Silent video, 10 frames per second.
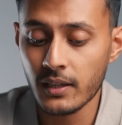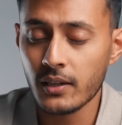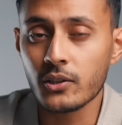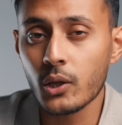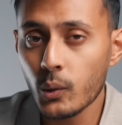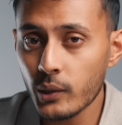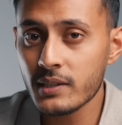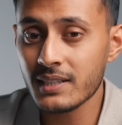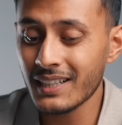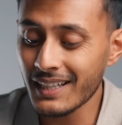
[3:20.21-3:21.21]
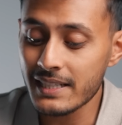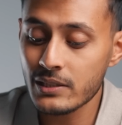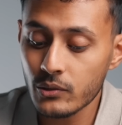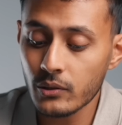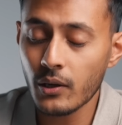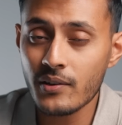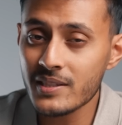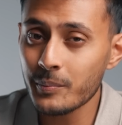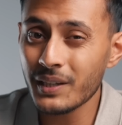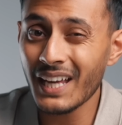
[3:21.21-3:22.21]
the quality is not going
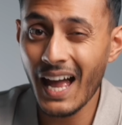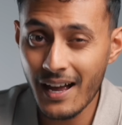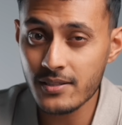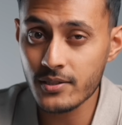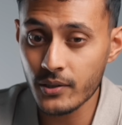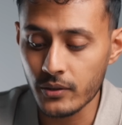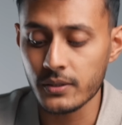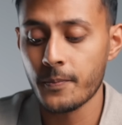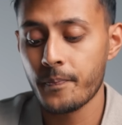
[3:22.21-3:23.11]
to be as good